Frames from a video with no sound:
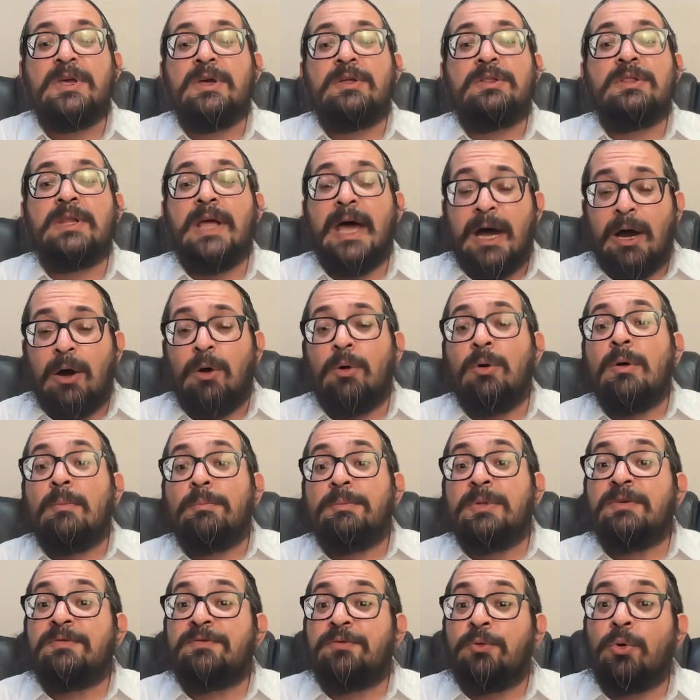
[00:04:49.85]
Now,
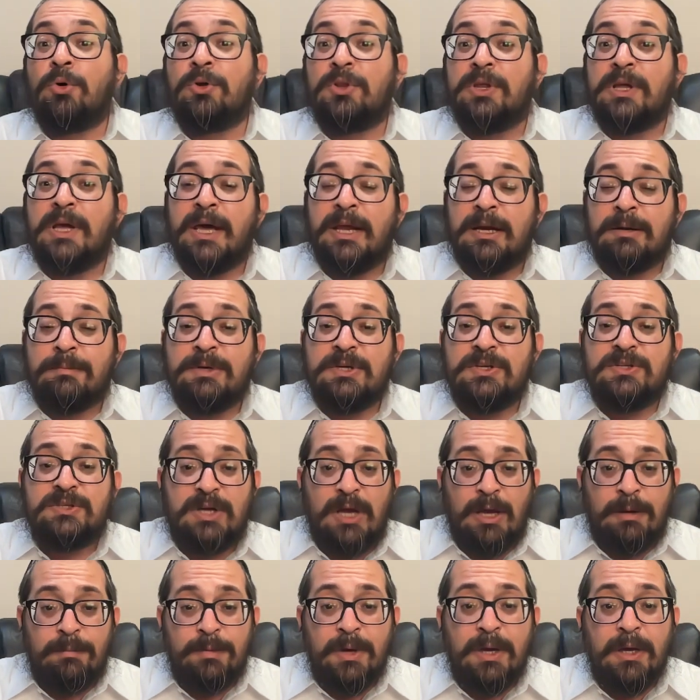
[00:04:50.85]
before the enemies
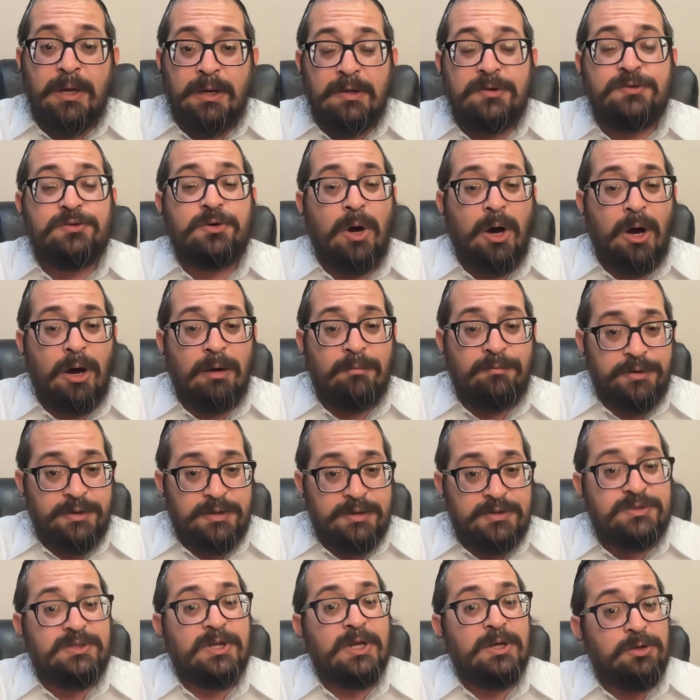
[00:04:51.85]
came in, it's
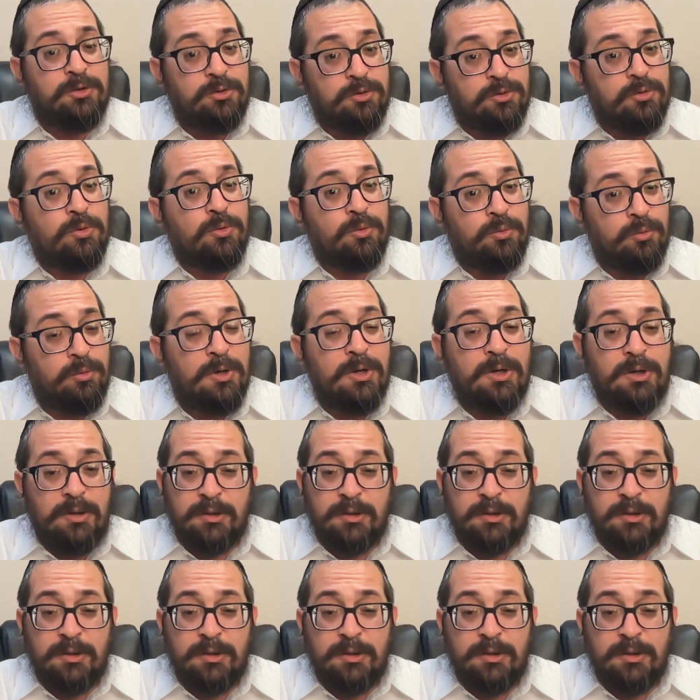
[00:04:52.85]
obvious they knew,